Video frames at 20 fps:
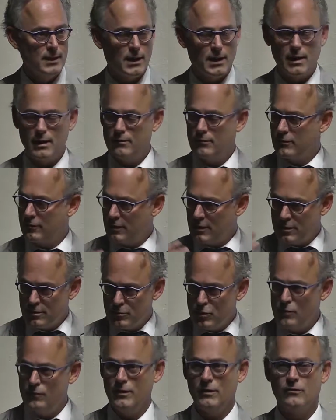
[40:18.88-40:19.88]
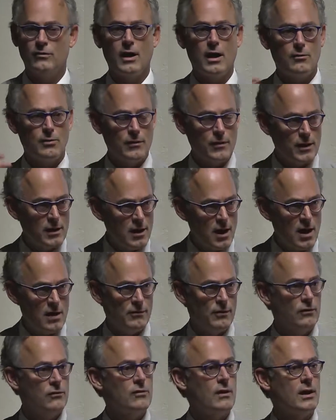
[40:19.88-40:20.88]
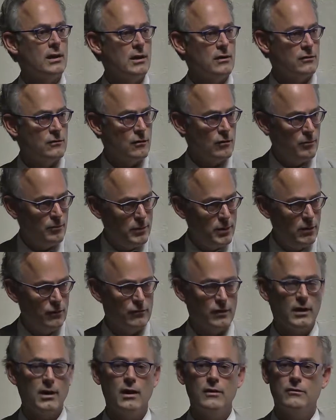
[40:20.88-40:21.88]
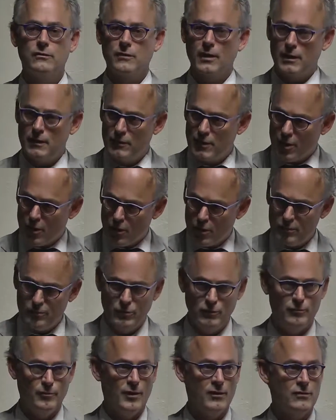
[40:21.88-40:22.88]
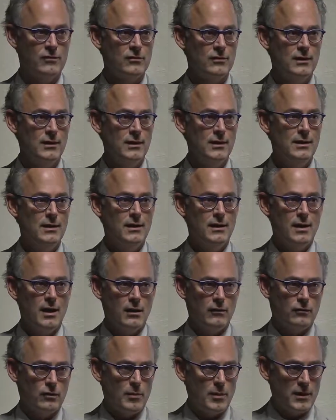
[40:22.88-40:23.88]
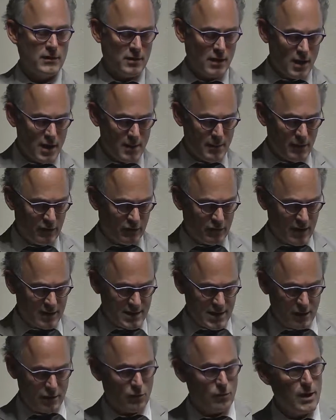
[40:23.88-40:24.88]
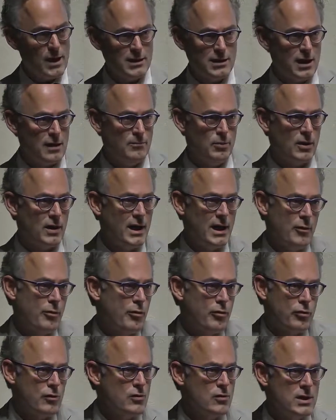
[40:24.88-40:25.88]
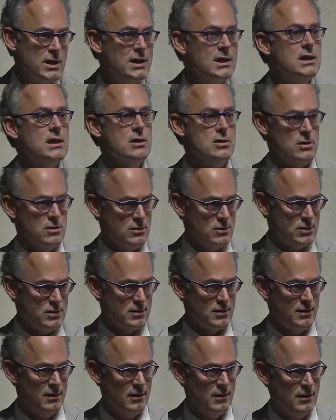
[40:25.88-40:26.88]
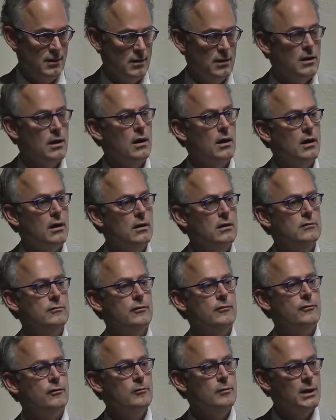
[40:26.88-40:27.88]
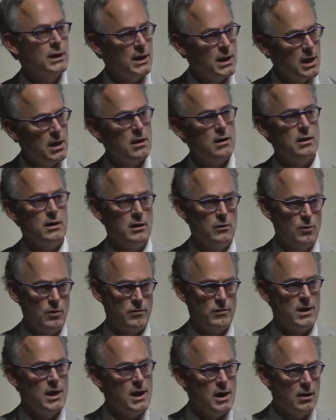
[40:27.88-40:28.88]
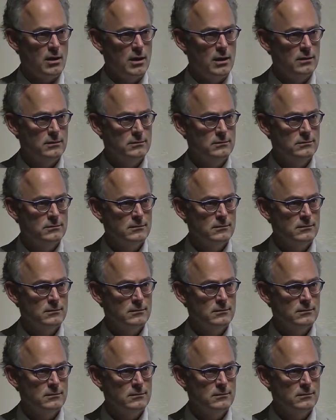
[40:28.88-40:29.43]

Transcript: I'd seen the movies, I'd read the novels, I'd listened to the music, I'd studied the art movements. And so by the time I sat down to write that book, I had 30 years of familiarity with the era.